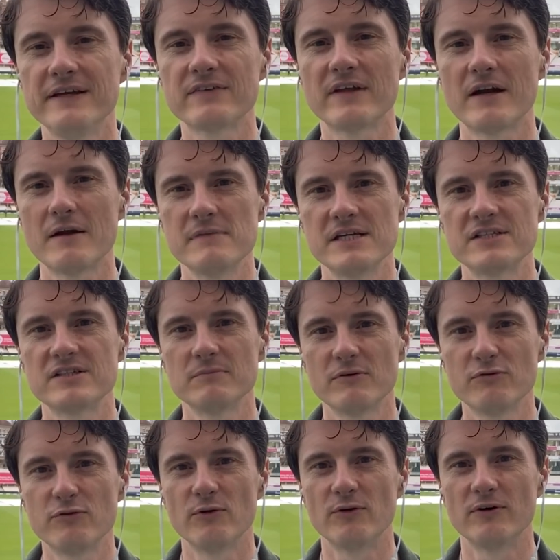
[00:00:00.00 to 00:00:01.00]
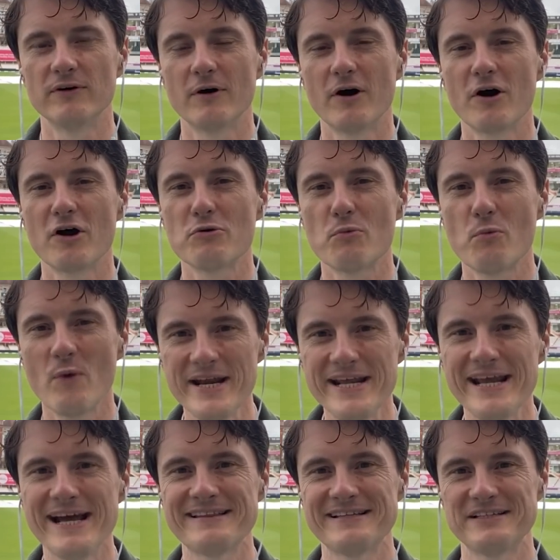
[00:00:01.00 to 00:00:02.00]
that I mentioned before, when he
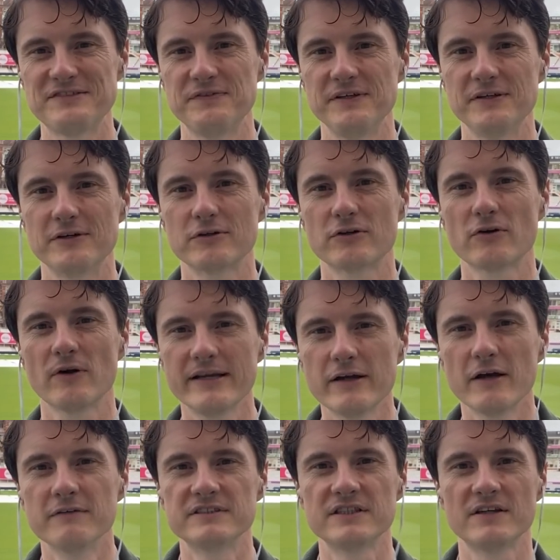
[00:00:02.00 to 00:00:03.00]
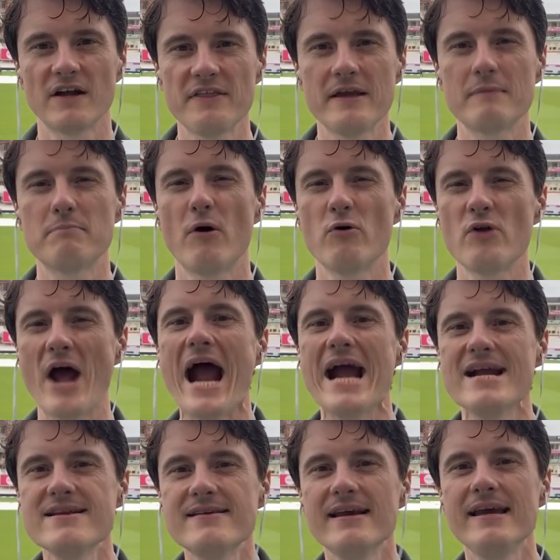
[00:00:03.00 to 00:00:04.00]
had this field, Craig Overton, I think, bowled
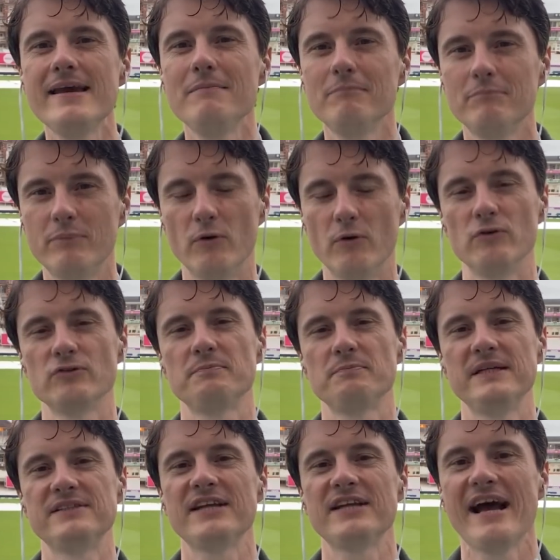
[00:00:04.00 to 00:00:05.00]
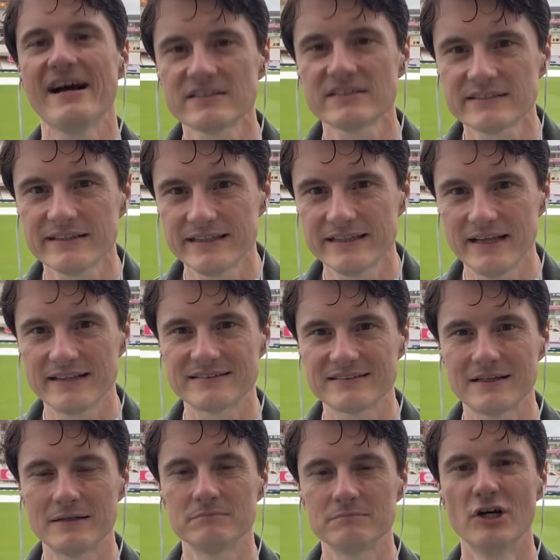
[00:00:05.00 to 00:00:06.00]
18 balls, pitched outside leg
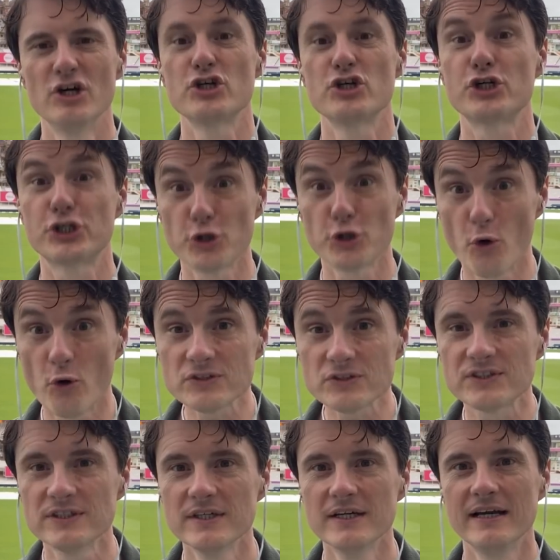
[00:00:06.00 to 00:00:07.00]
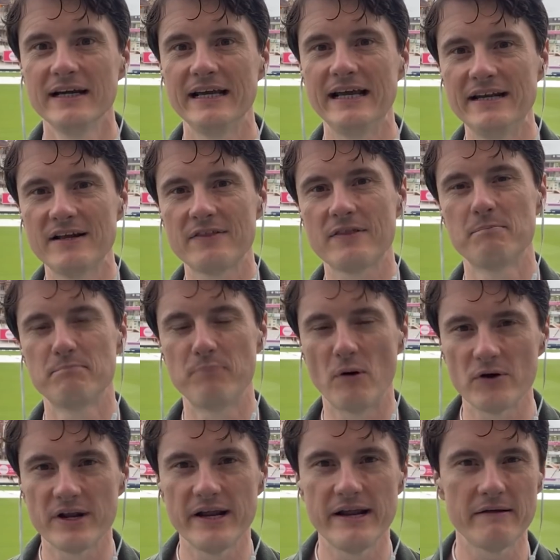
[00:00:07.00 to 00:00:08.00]
stump, short, in at the
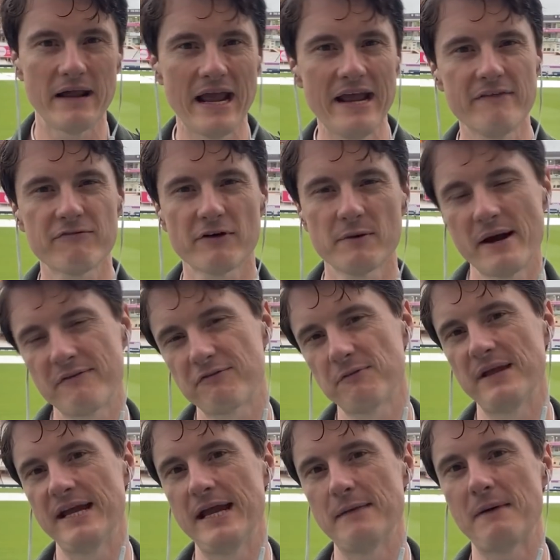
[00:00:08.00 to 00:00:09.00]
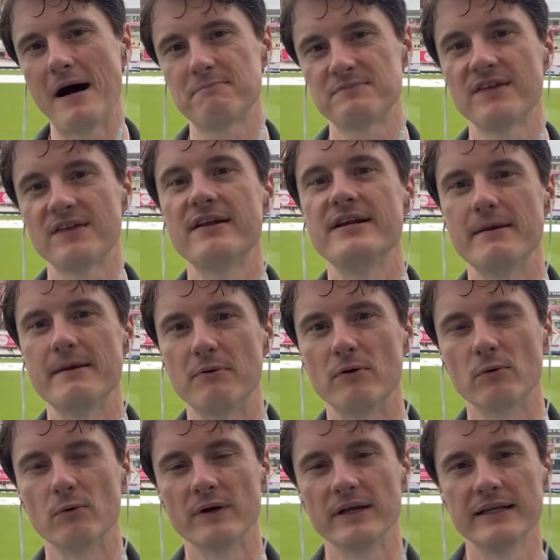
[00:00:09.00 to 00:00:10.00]
body, everywhere from the hip up to the
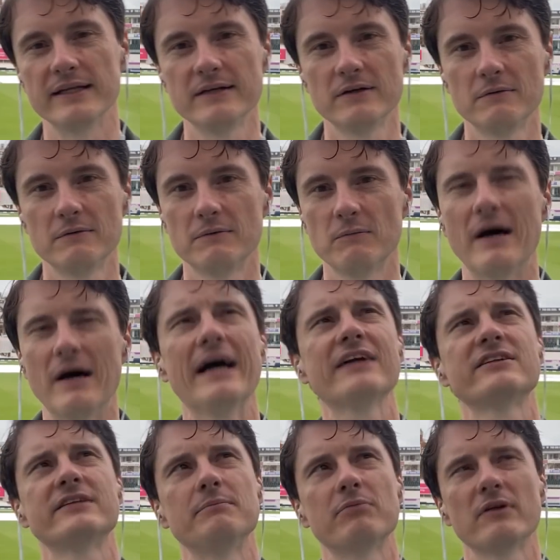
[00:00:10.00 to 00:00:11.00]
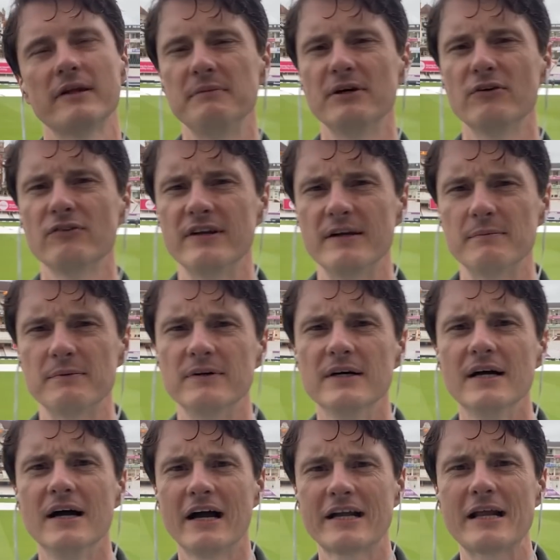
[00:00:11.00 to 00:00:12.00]
nipple, really. Well, actually, probably beyond the nipple.
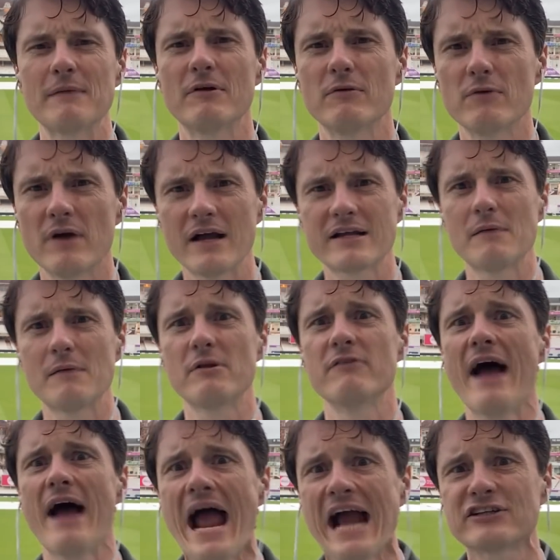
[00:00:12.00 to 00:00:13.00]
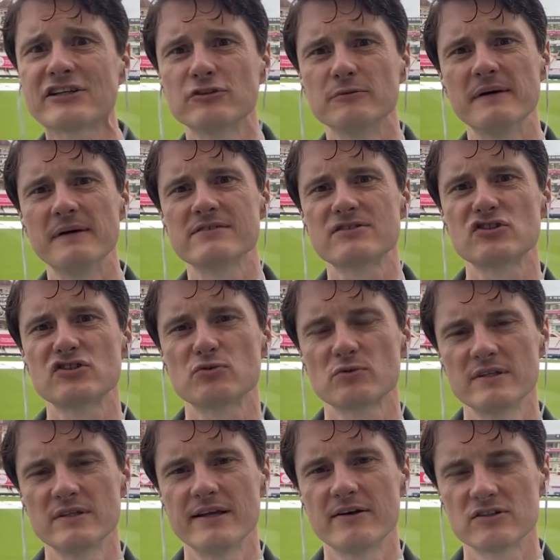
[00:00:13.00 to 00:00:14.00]
A couple of actual bounces
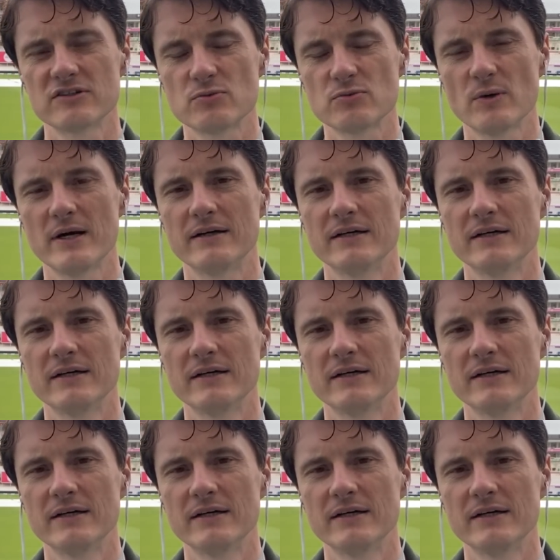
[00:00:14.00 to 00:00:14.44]
were in there as well.